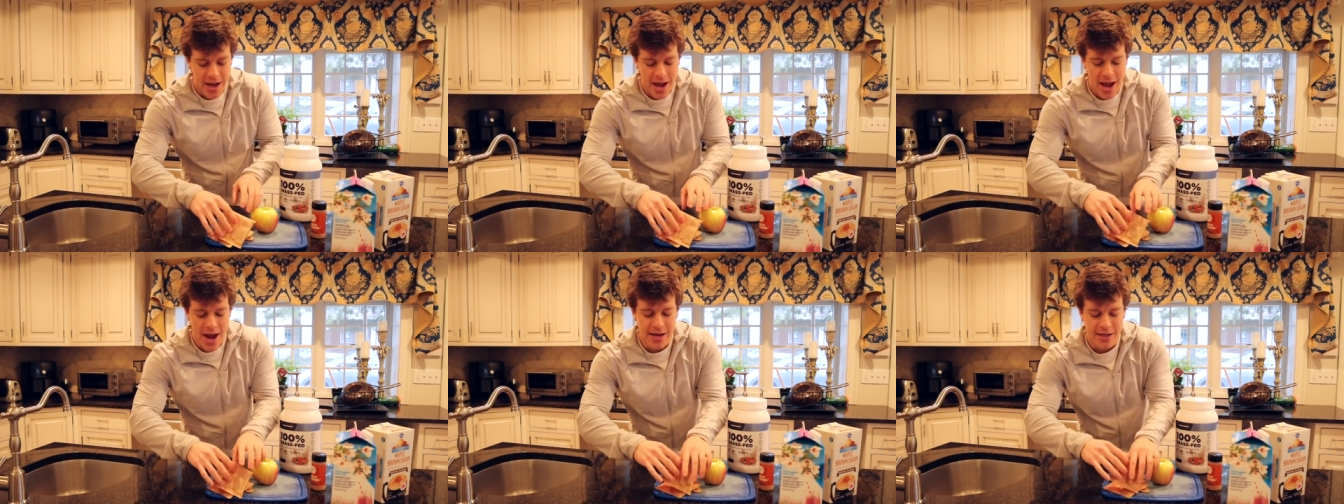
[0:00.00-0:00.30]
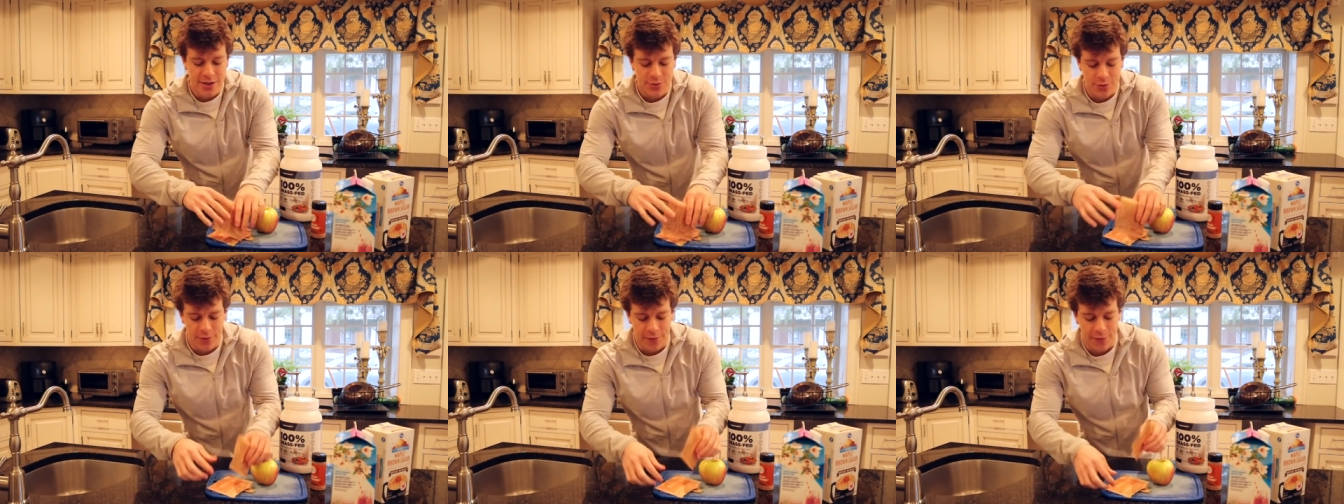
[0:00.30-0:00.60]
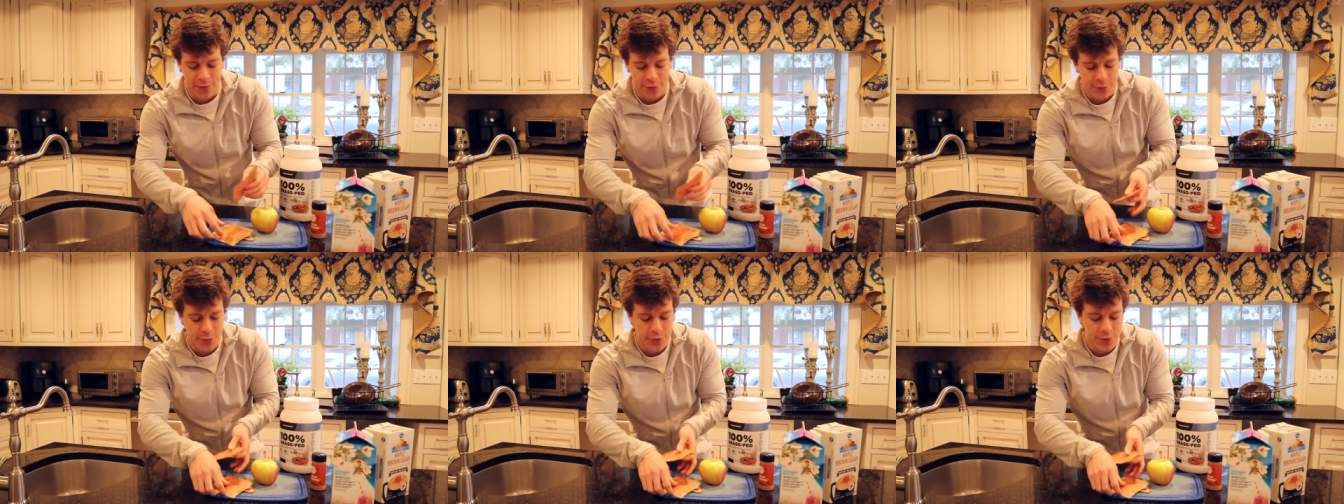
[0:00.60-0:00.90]
Any sort of
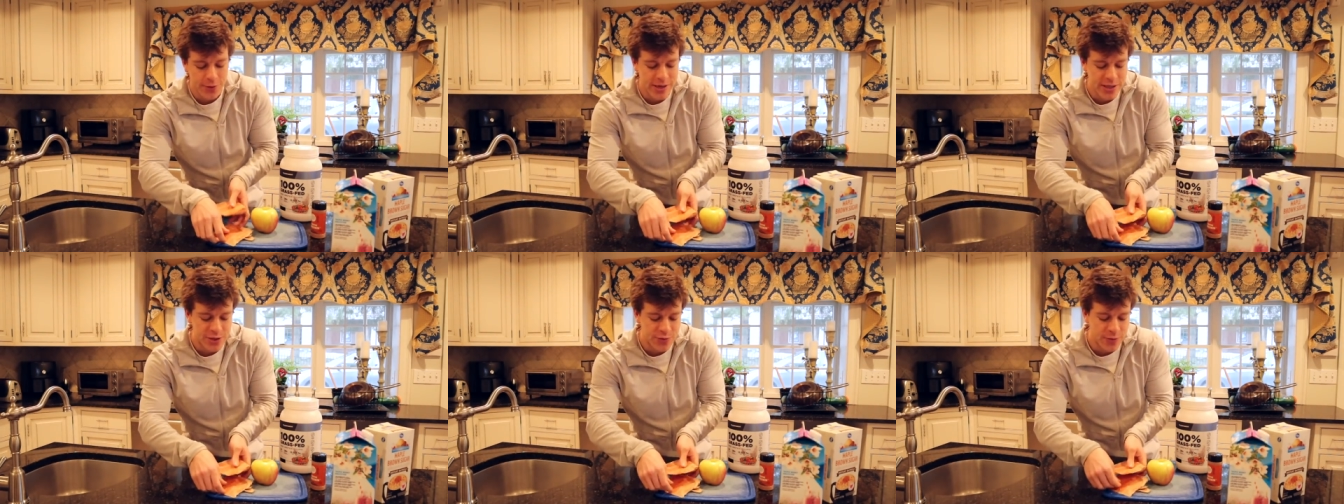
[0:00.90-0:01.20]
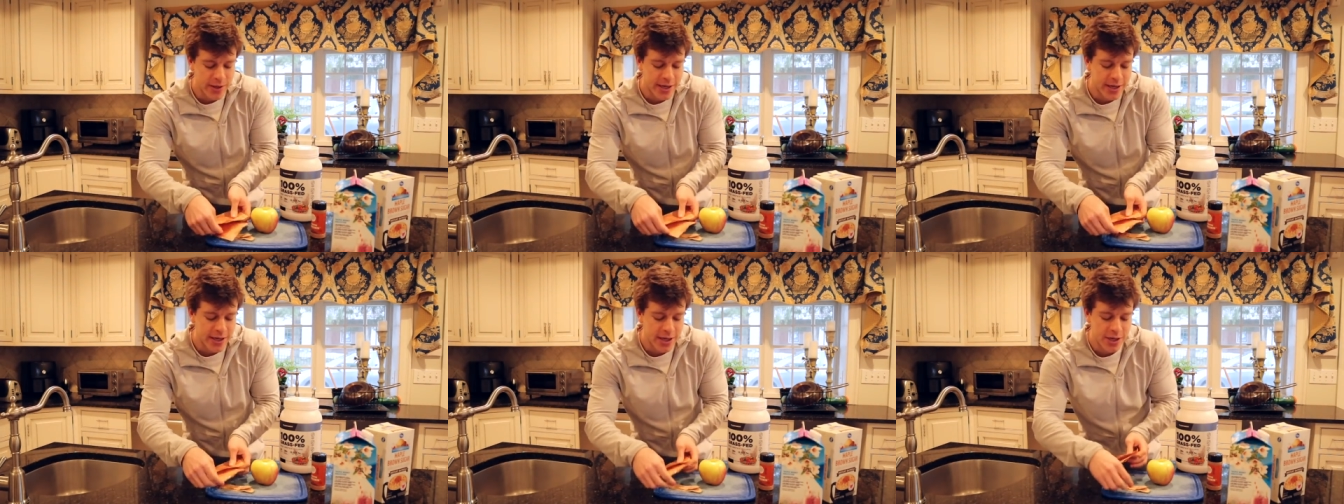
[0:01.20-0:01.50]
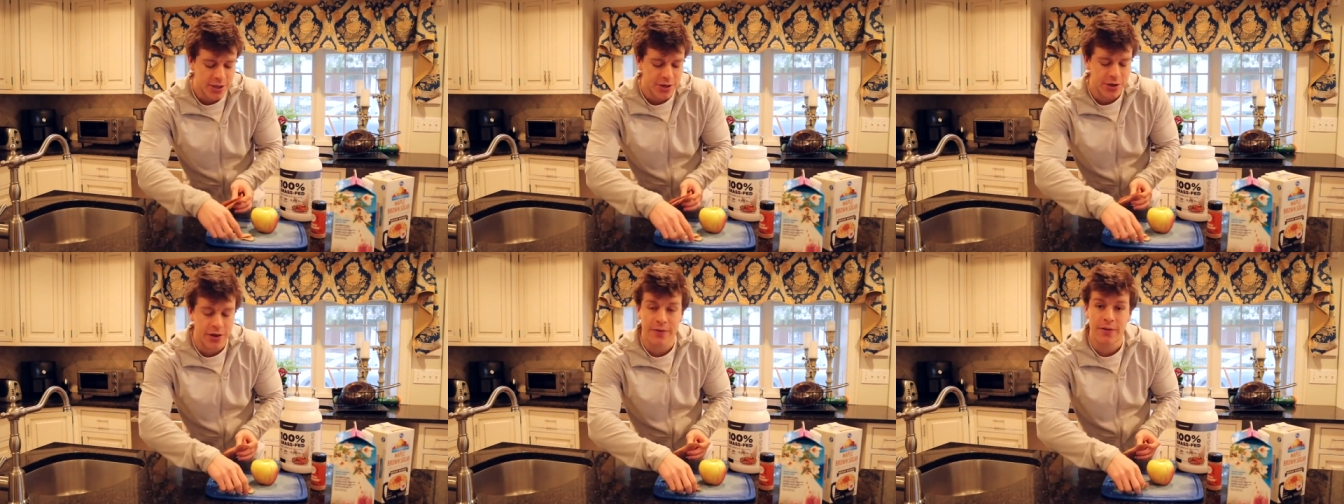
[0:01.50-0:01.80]
fruit is really
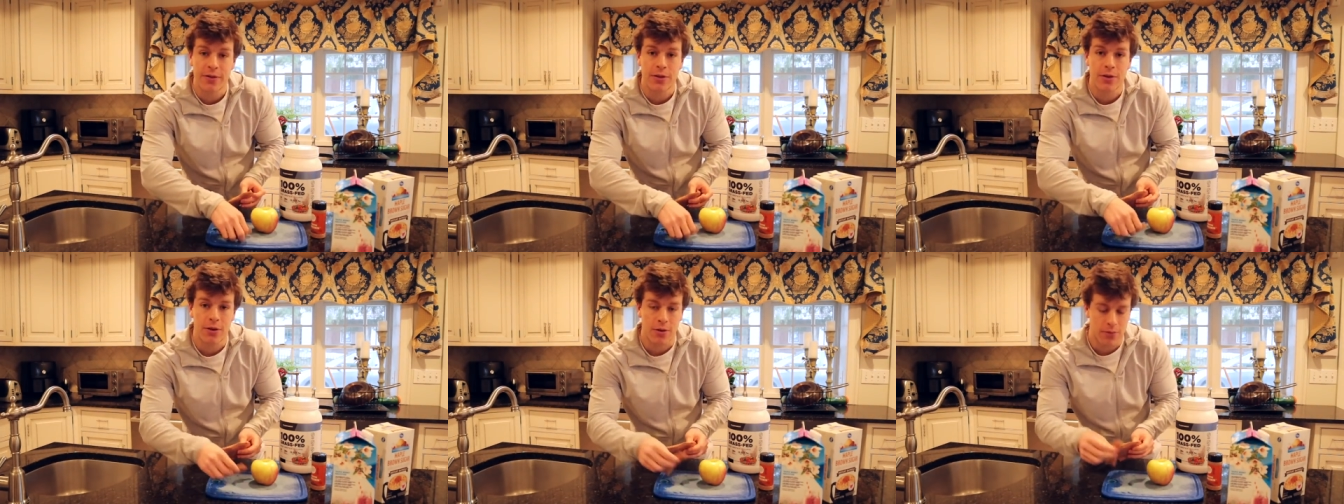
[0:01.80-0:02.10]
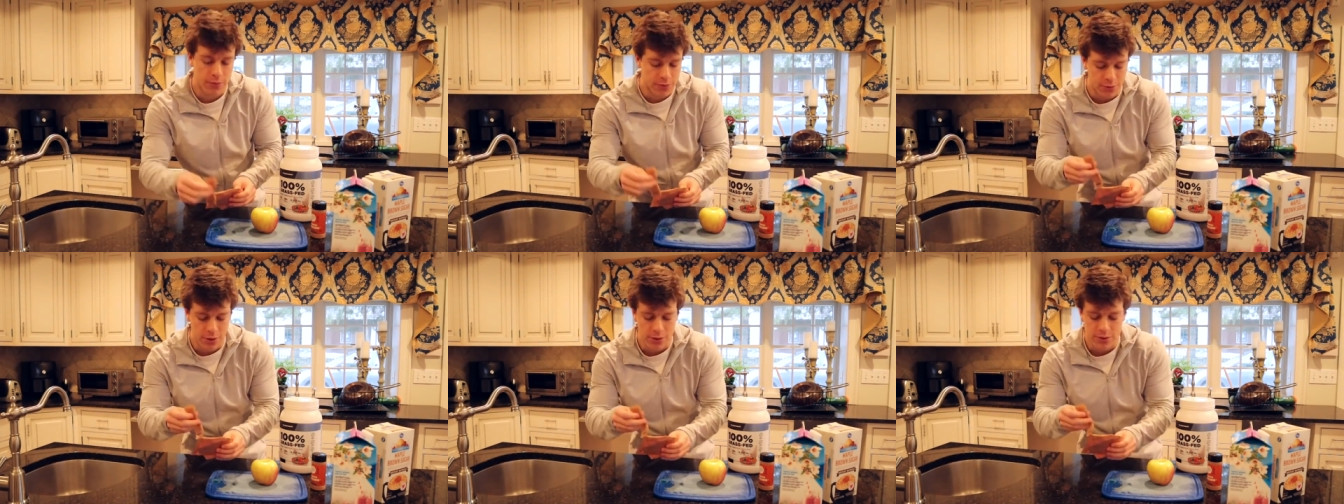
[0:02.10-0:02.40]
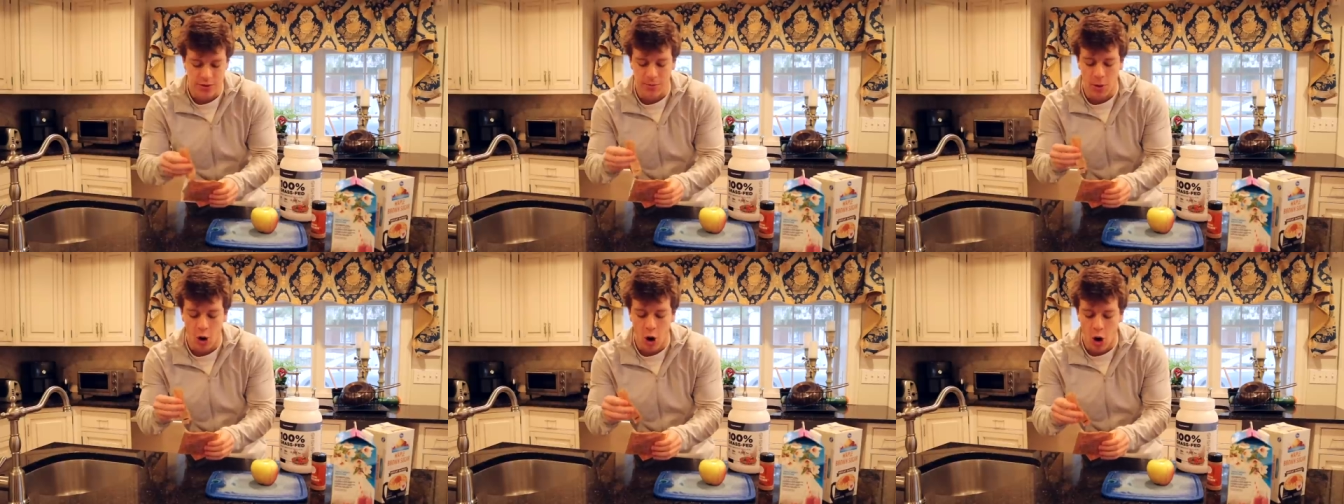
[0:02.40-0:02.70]
good. You can throw
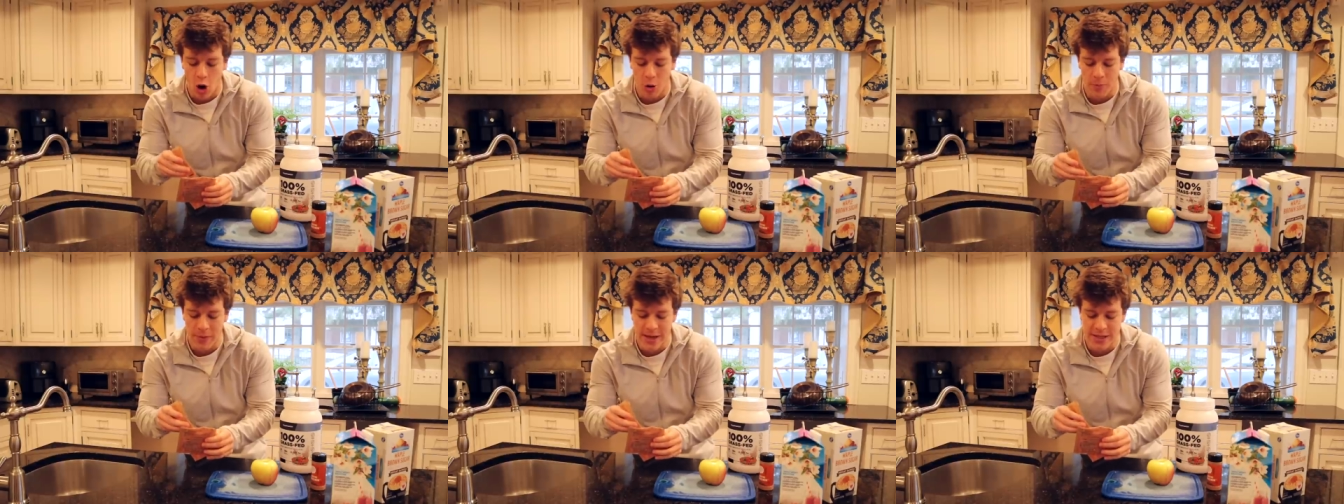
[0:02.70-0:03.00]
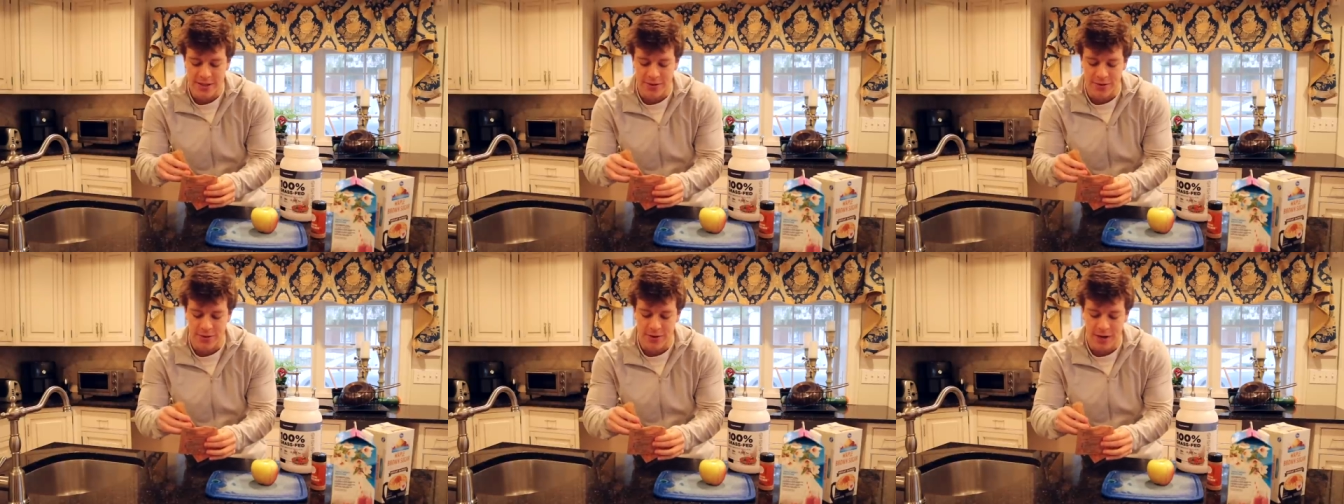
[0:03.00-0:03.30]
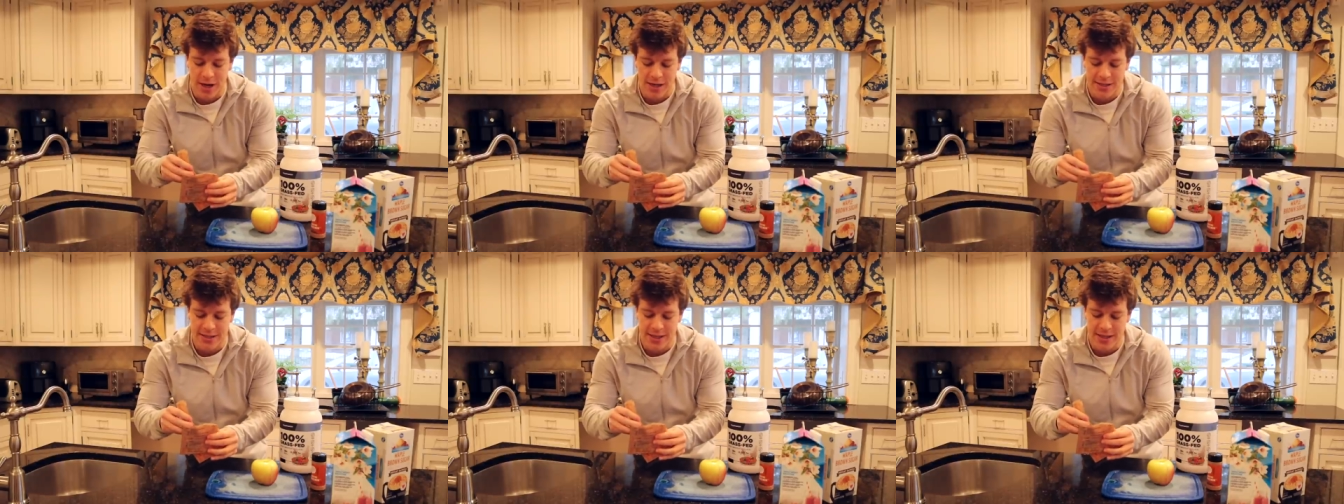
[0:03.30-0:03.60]
some almonds or
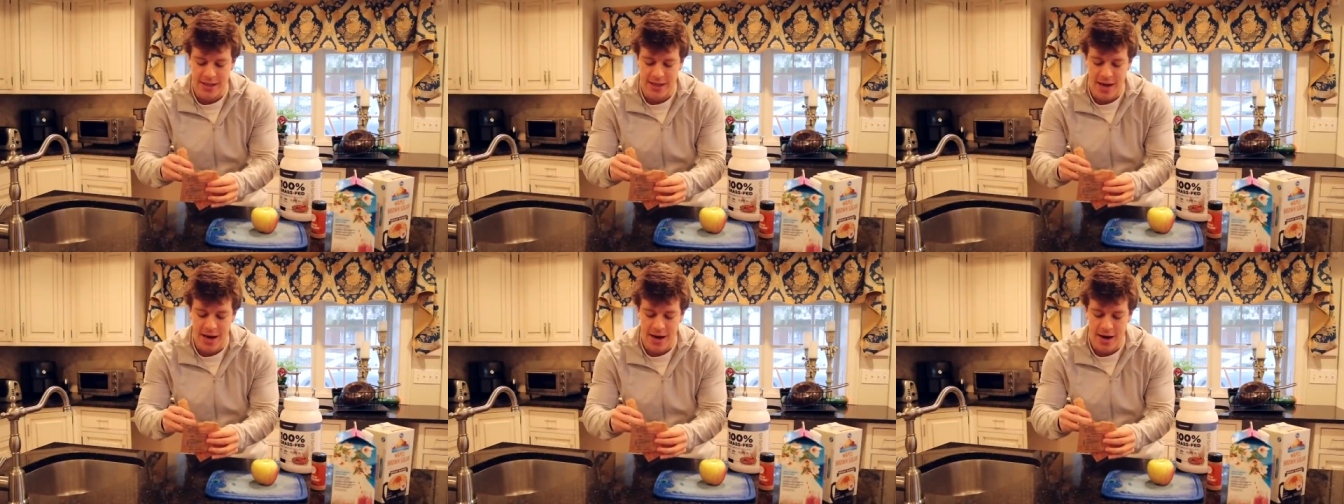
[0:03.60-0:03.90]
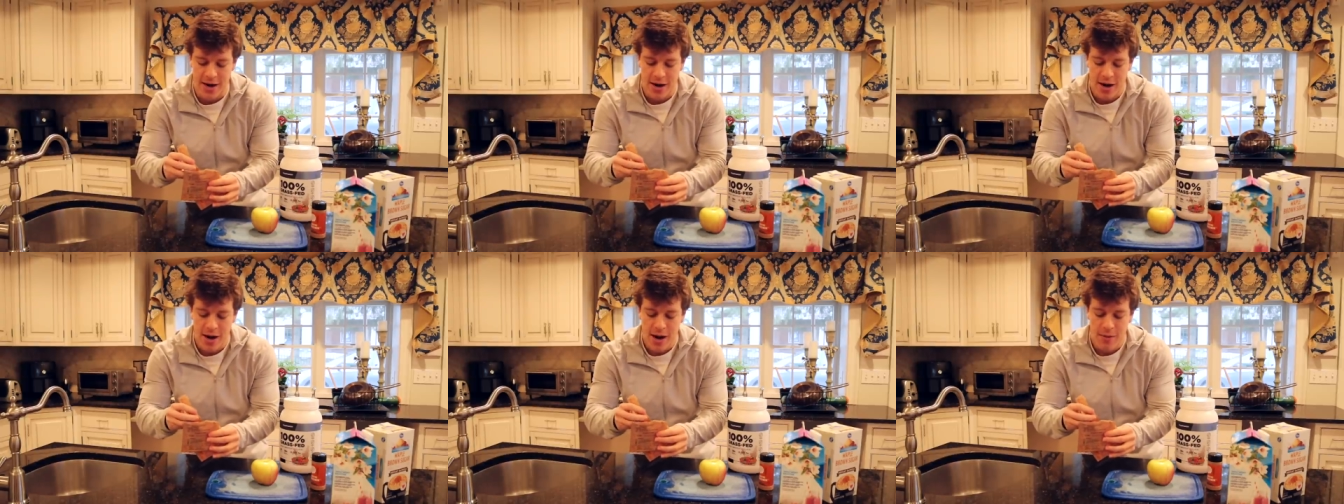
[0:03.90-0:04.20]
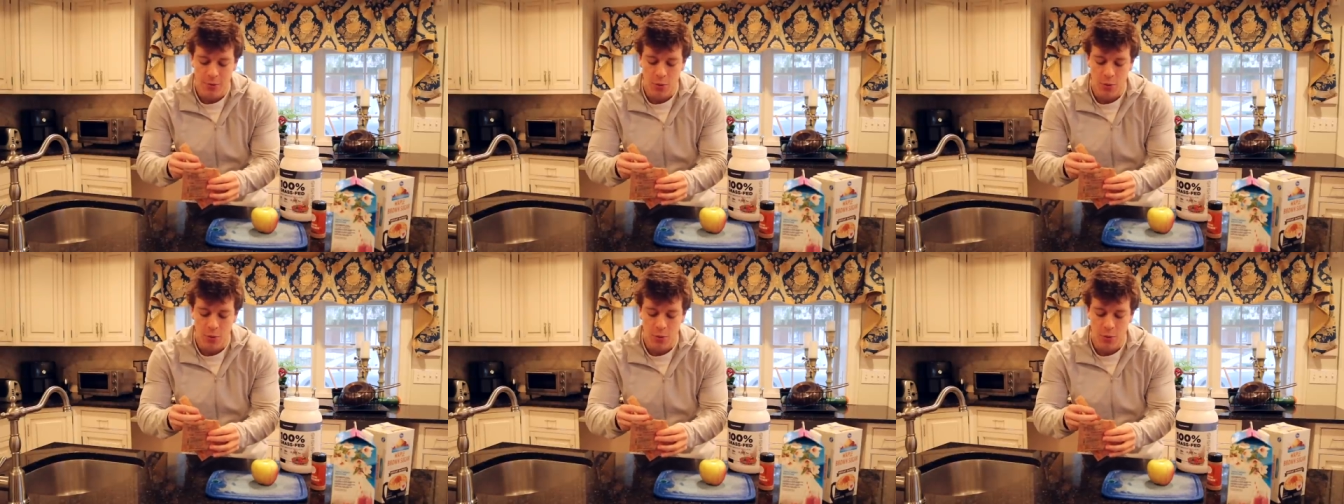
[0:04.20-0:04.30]
nuts in there.